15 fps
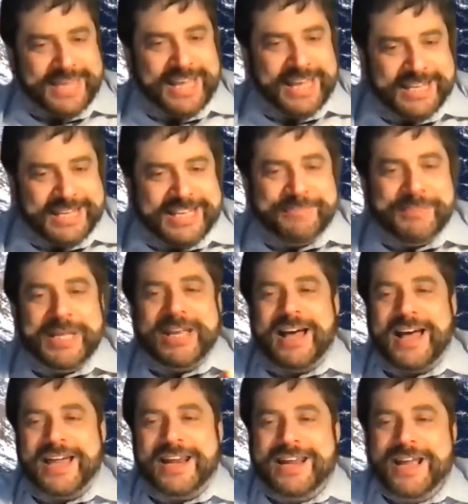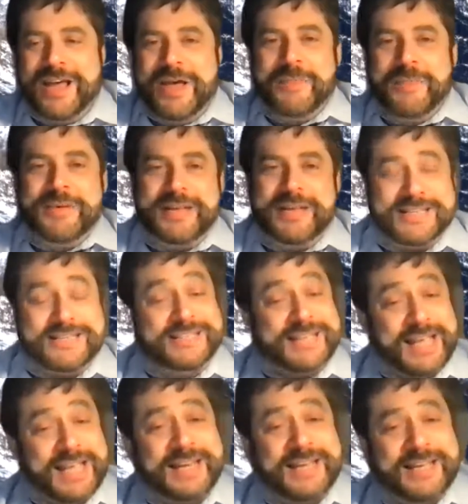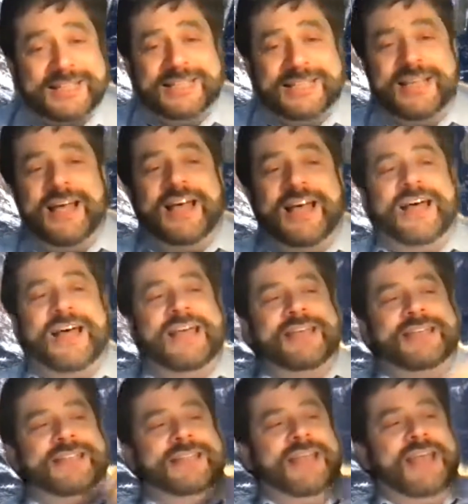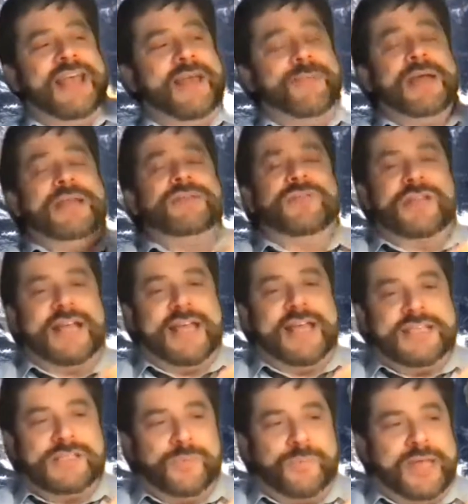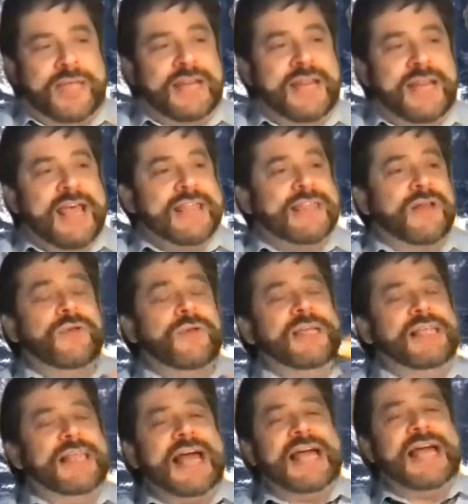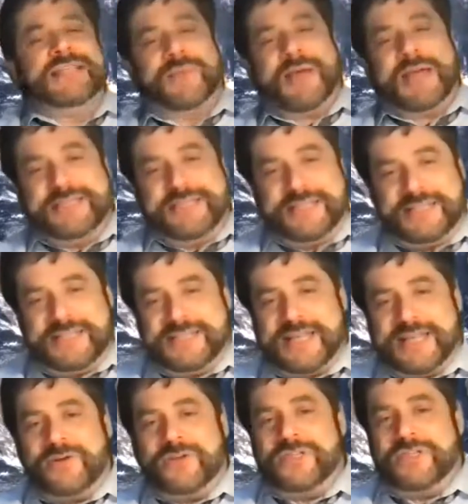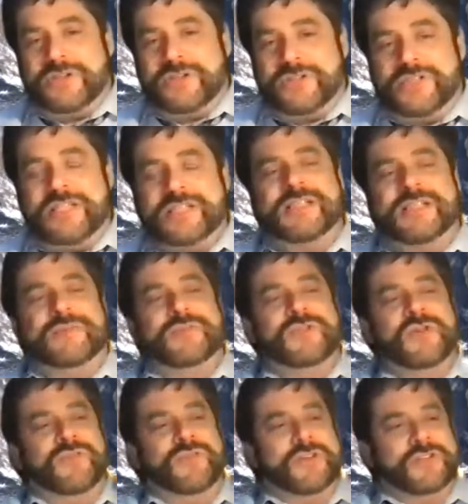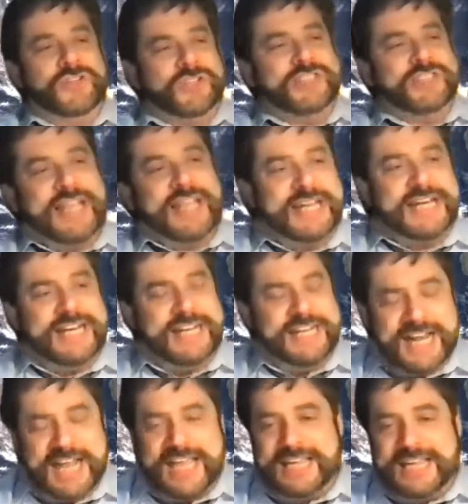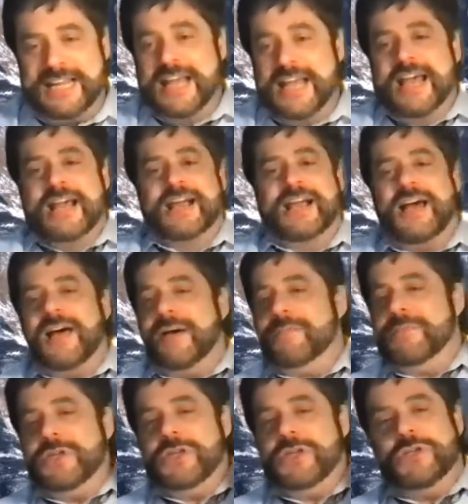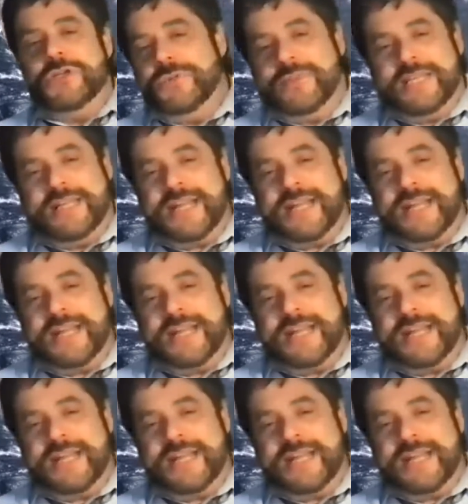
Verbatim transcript: thing to be on because Xanax uh, is a benzodiazepine that only lasts about six hours in your system. So if you're just taking it at night, come noon the